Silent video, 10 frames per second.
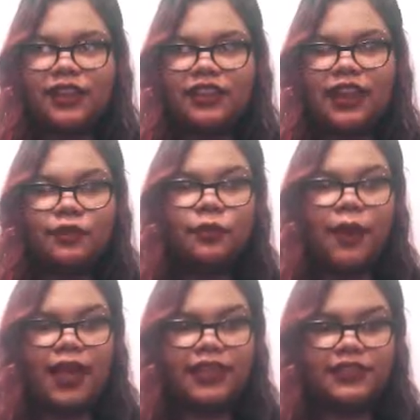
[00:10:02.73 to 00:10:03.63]
as Fucking Out
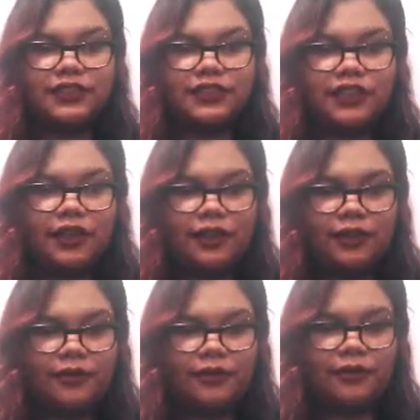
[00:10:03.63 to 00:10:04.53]
twice,
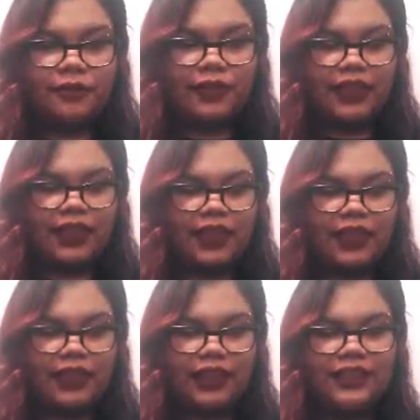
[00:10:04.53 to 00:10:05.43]
and
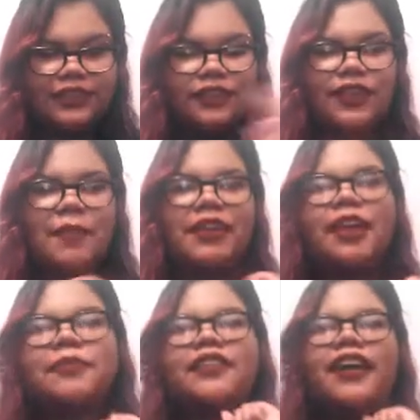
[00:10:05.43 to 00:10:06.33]
I saw Not My
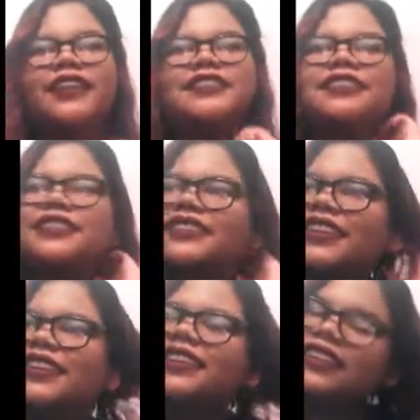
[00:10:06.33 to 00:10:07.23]
Type the last
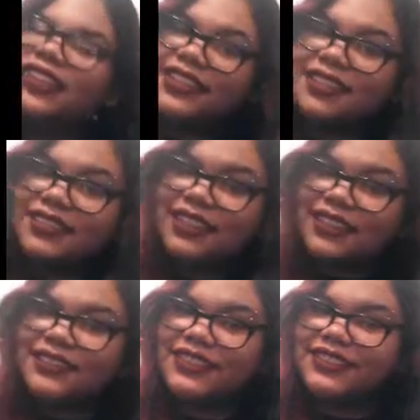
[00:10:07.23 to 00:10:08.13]
time I
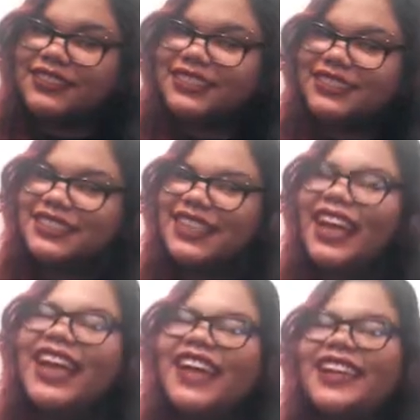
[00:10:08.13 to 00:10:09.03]
saw them, and it was just,
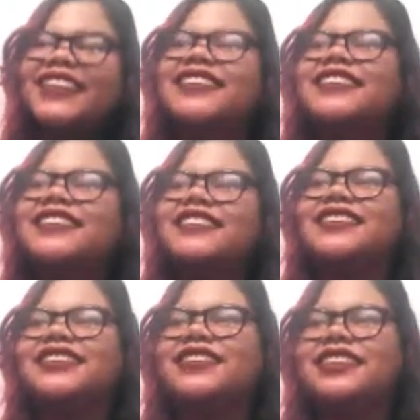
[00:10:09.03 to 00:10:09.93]

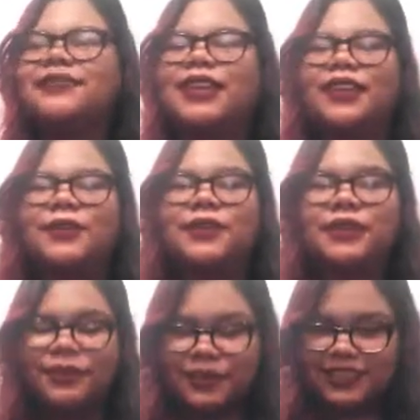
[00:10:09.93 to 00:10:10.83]
Chris looked at me at the beginning of
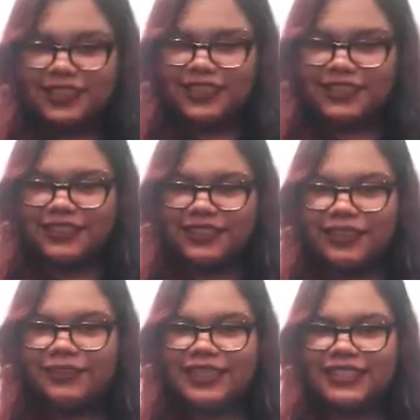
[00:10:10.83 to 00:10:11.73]
one of the choruses, and it was just
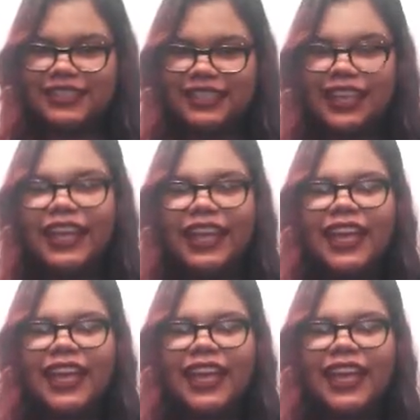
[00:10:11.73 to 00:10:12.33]
so amazing,